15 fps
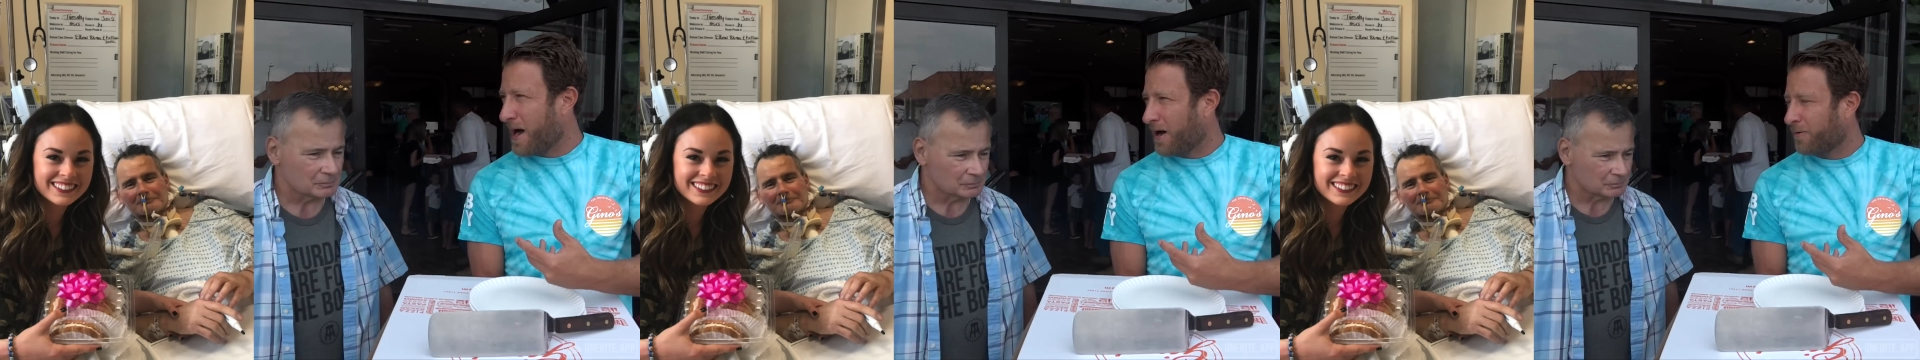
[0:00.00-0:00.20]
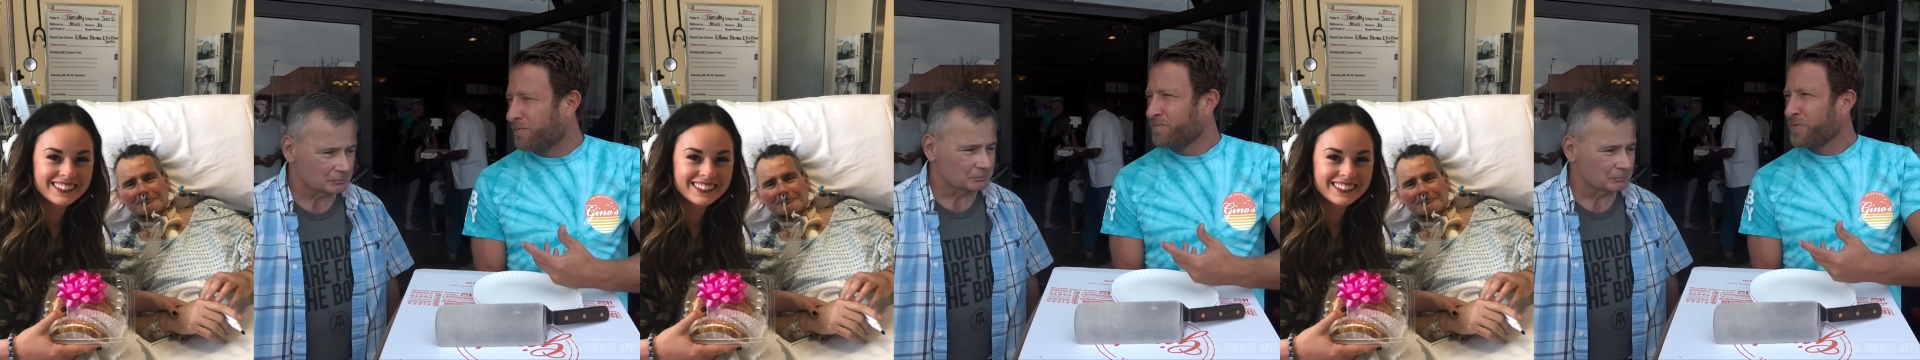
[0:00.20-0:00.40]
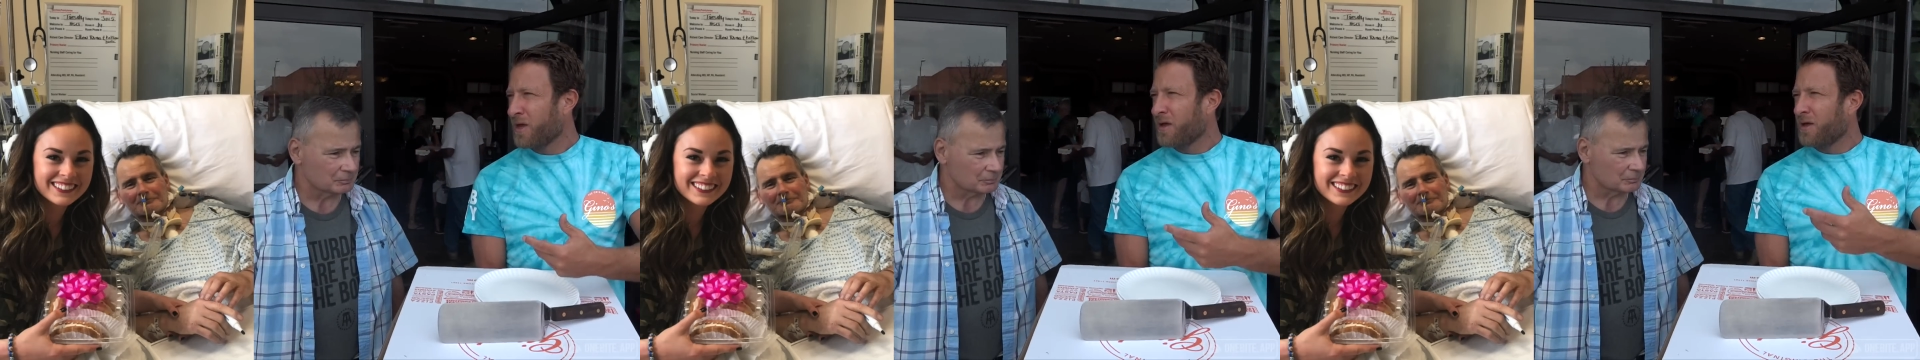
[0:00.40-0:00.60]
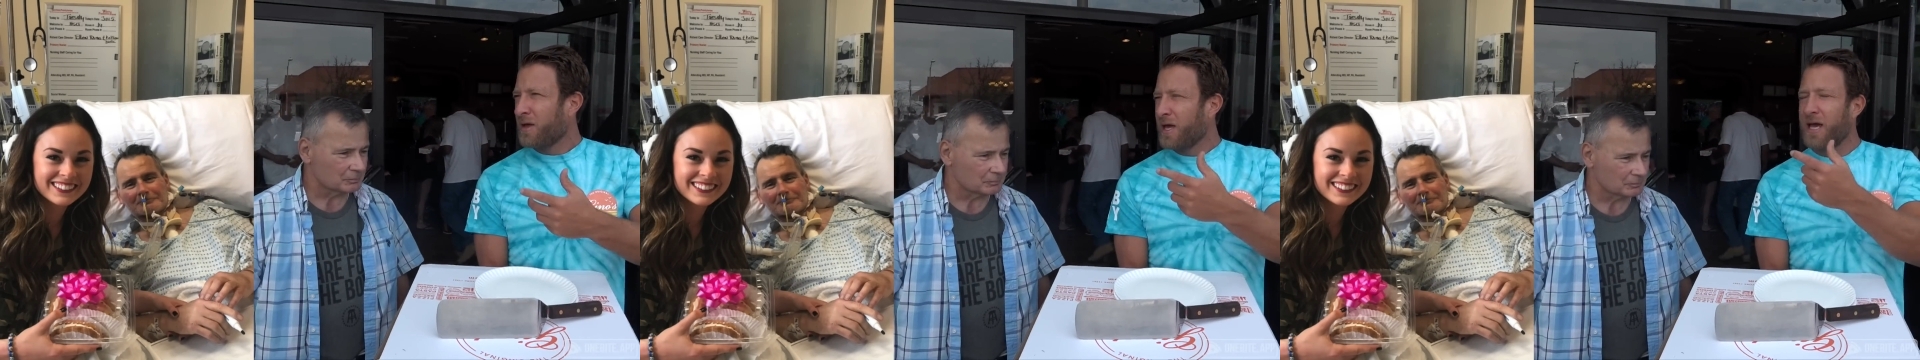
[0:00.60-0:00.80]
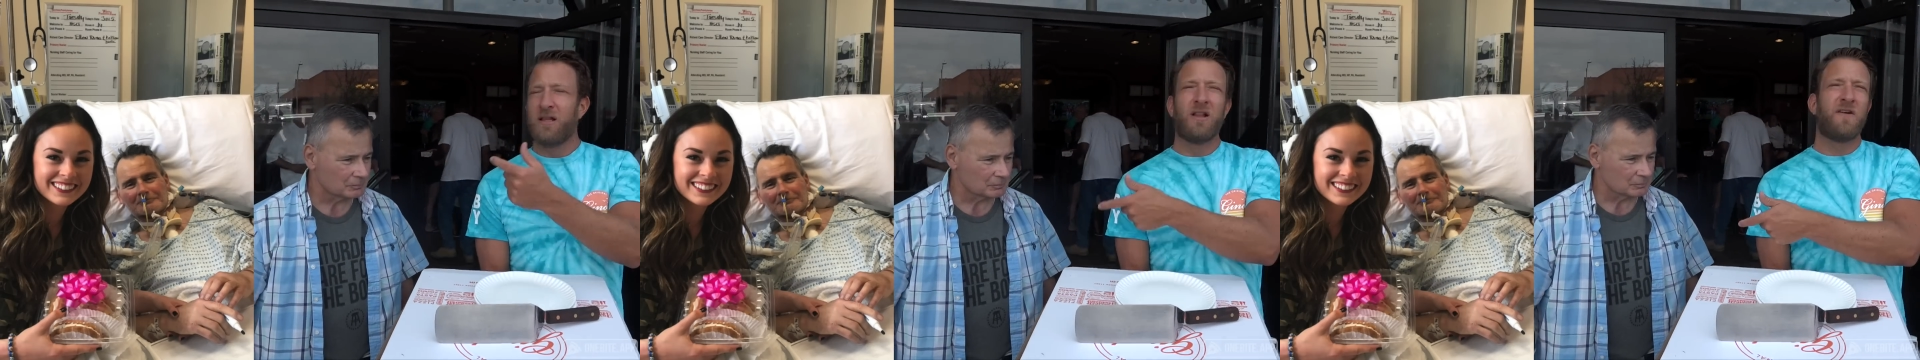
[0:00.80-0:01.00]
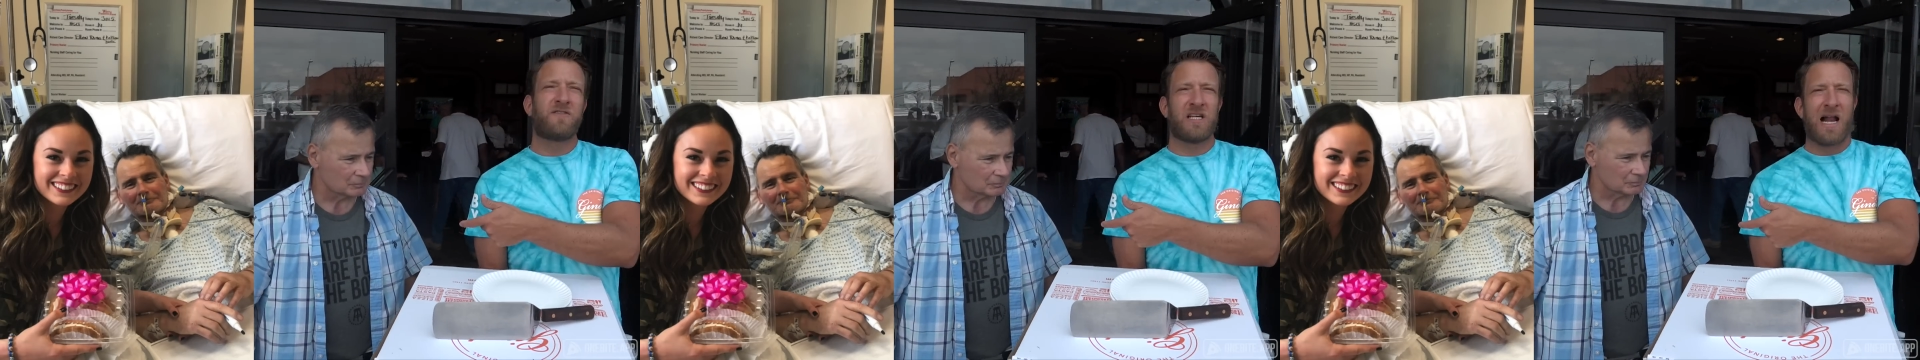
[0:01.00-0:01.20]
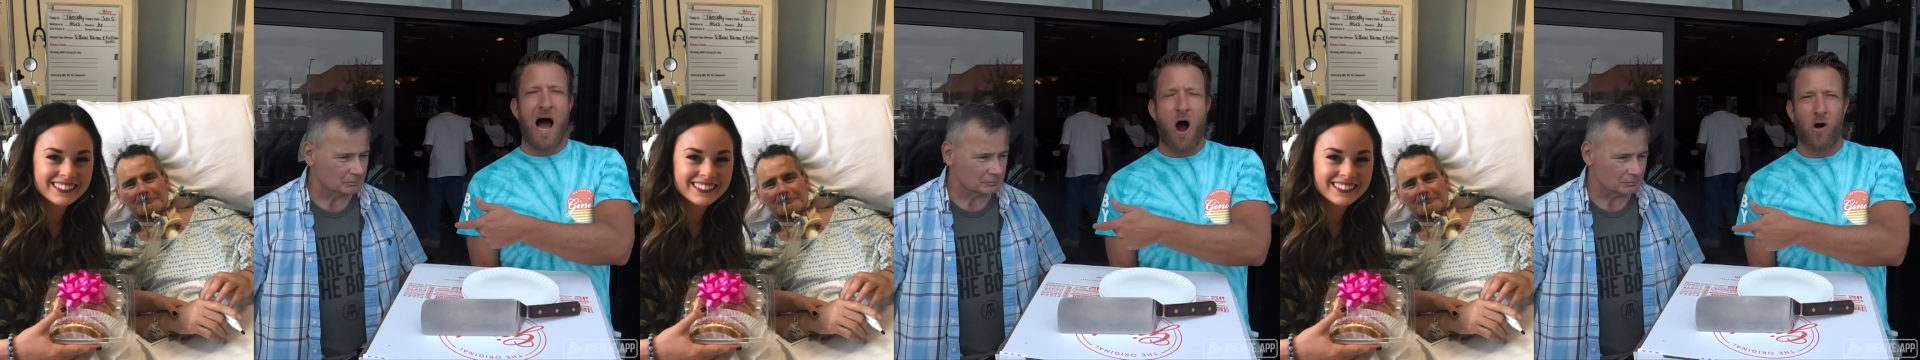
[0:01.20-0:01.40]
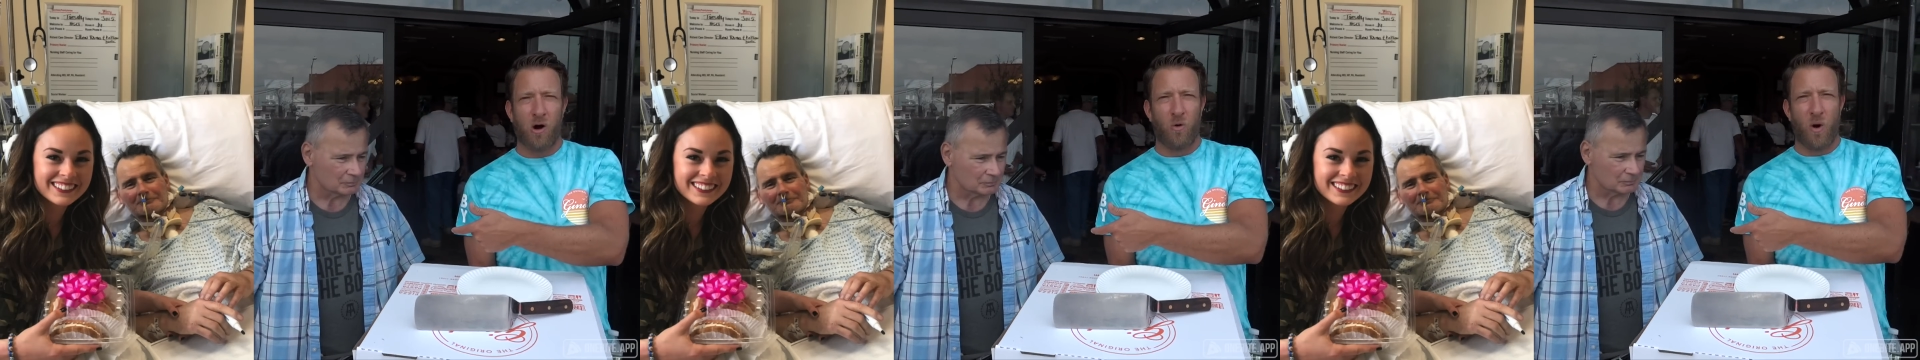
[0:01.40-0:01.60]
Speaker 1: out. He lives an
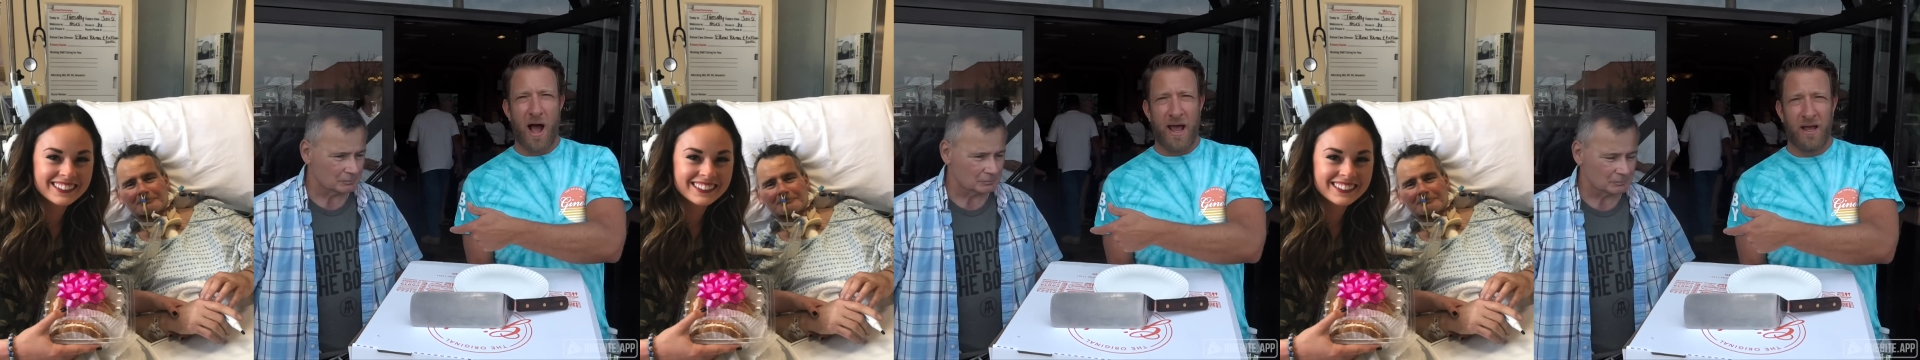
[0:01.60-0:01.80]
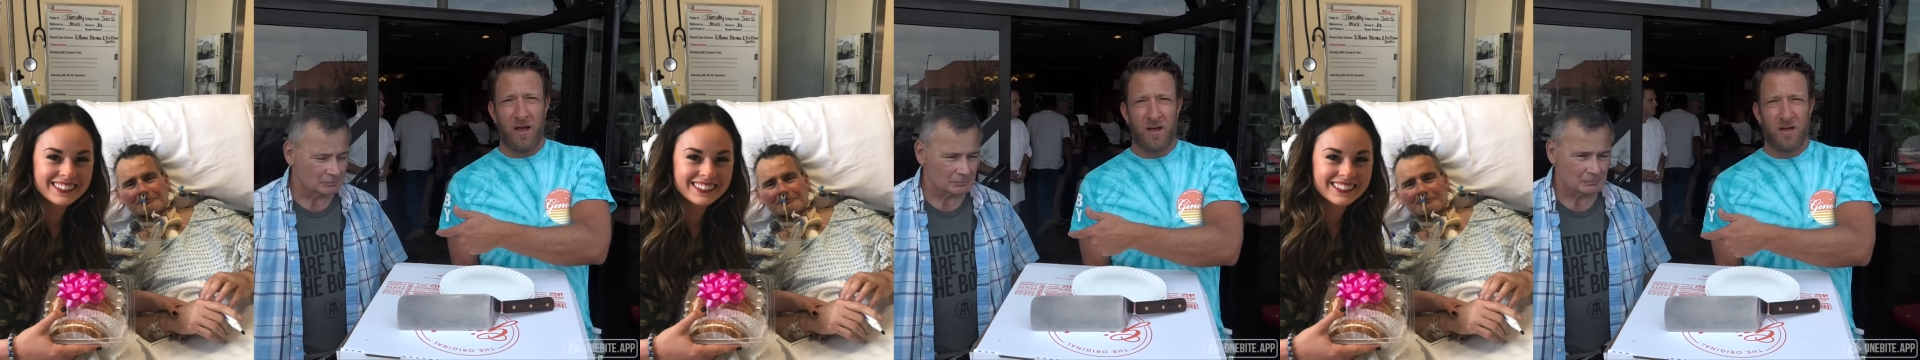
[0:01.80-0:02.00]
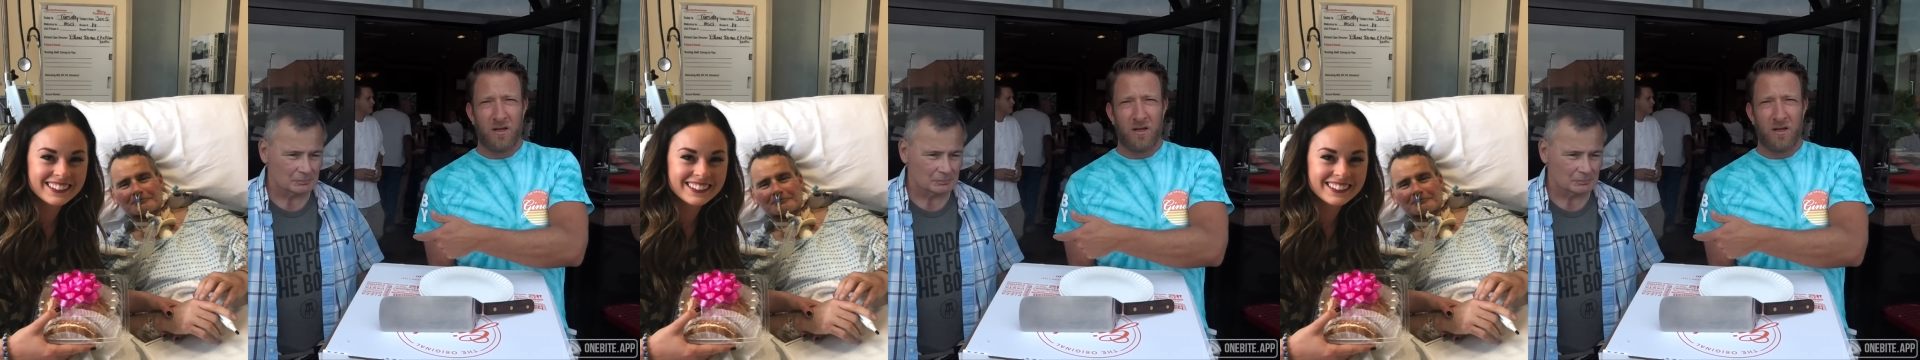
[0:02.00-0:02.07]
hour away,